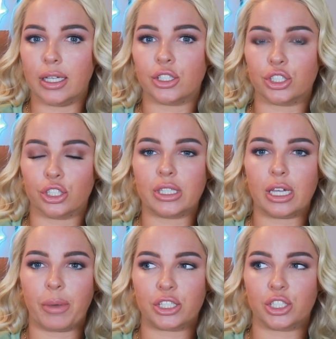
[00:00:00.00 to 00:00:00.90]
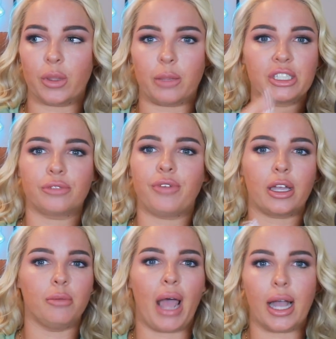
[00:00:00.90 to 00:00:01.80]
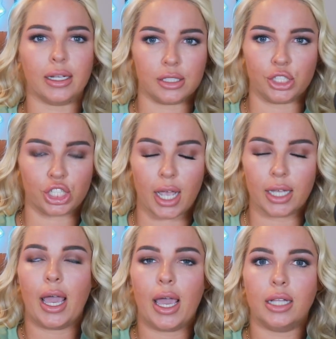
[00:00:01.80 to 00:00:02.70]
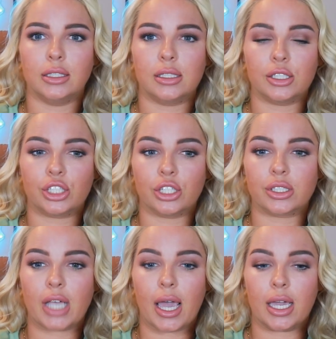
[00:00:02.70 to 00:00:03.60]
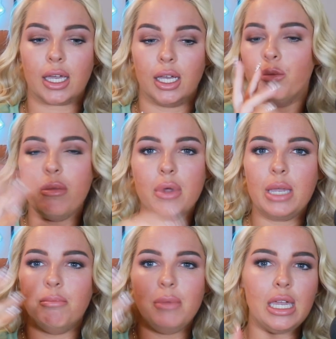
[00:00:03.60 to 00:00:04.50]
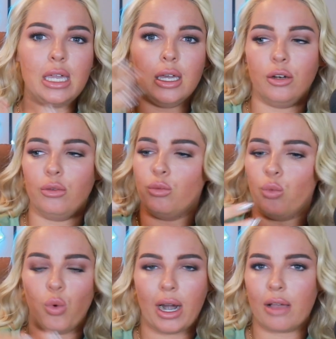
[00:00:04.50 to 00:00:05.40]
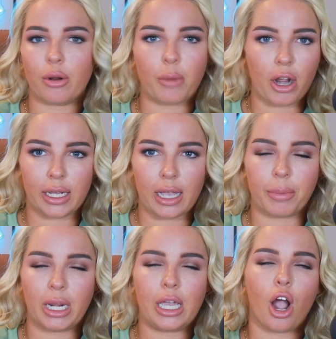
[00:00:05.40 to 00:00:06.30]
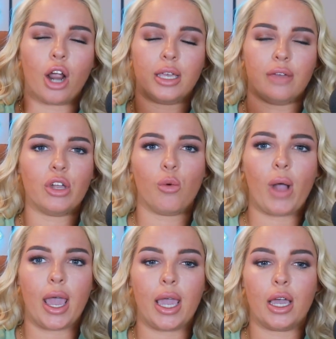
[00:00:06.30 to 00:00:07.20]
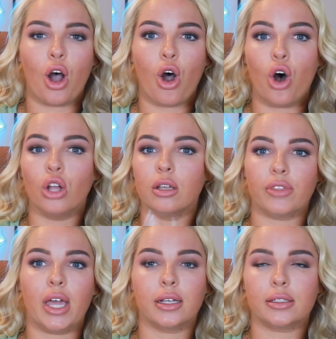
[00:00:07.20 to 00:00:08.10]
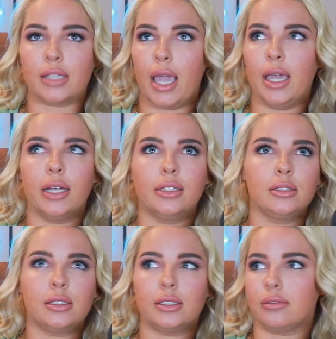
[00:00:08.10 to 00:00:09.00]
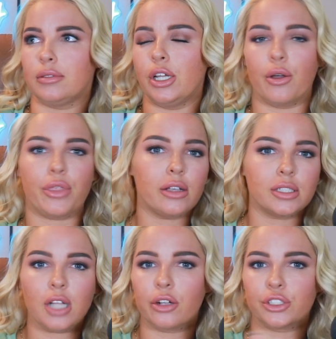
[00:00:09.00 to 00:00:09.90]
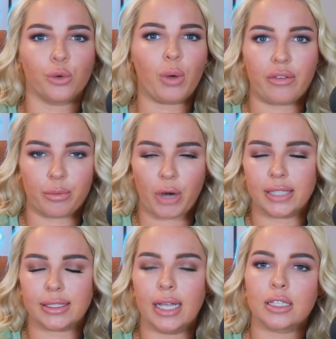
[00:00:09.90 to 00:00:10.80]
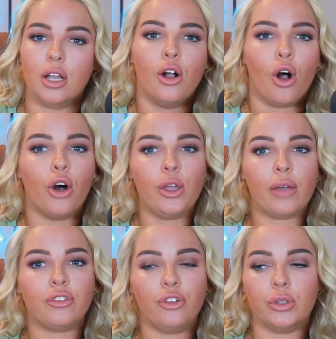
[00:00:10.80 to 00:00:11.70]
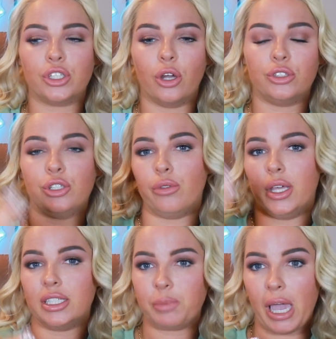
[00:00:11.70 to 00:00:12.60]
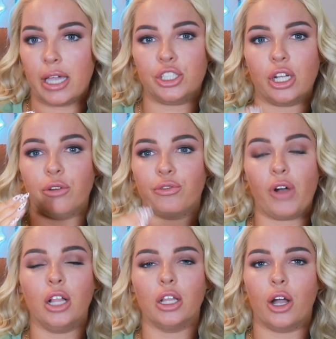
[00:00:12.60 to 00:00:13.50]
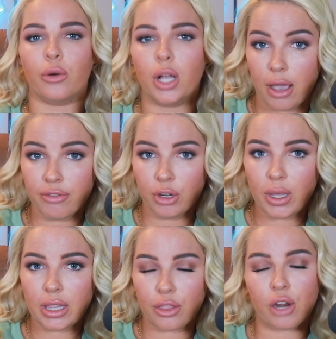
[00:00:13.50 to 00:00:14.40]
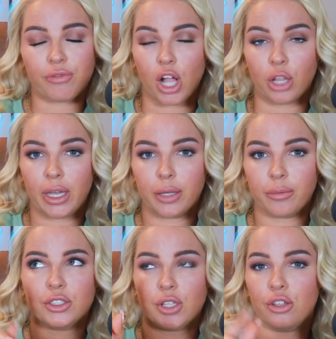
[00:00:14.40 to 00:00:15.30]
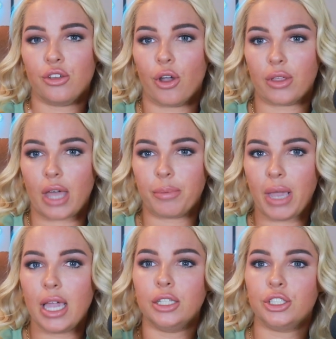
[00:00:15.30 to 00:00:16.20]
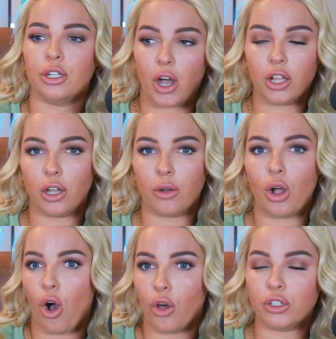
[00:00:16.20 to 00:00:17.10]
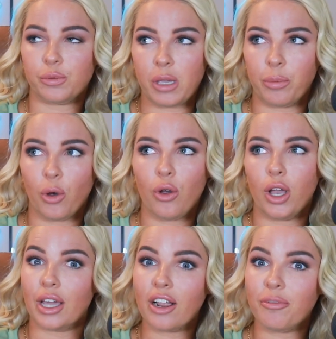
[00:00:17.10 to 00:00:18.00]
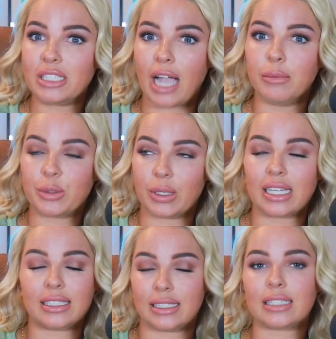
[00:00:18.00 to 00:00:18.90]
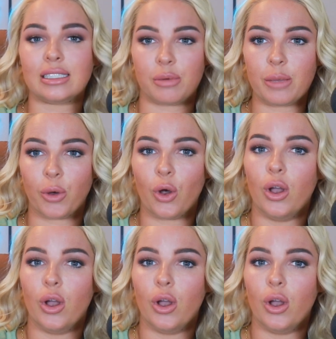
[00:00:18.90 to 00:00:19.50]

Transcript: So she'll take a picture with a bunch of fucking bags and shit. And she'll say, me and whatever marketing company are giving away all of this and, you know, $1,000 or whatever the prize is. All you have to do is go to this page and follow everyone that they're following. So then you go to that page, follow all those people. There have been times where it's like 60 people.